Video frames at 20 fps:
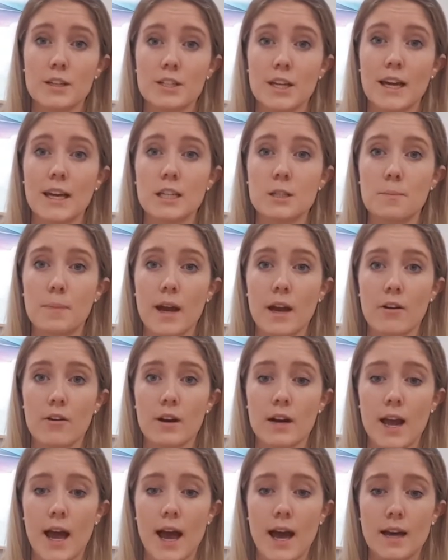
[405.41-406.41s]
each
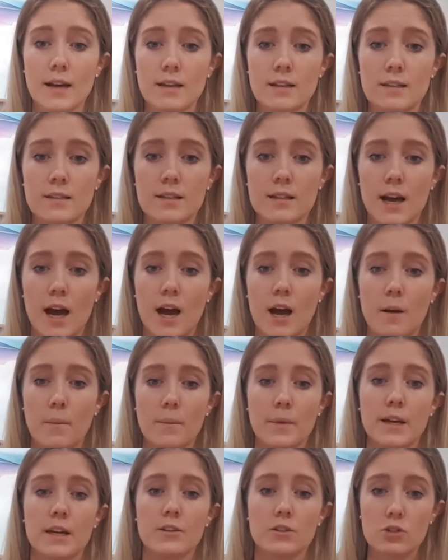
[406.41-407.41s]
parent has
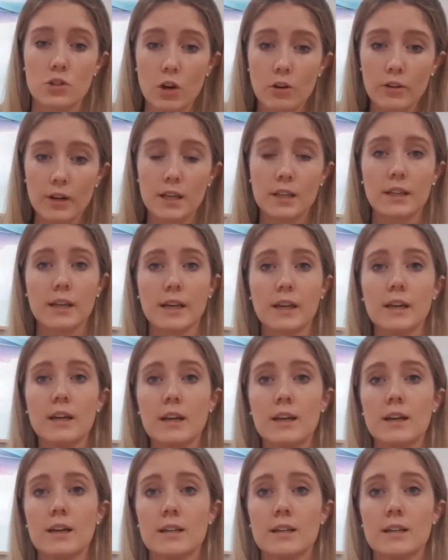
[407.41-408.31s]
historically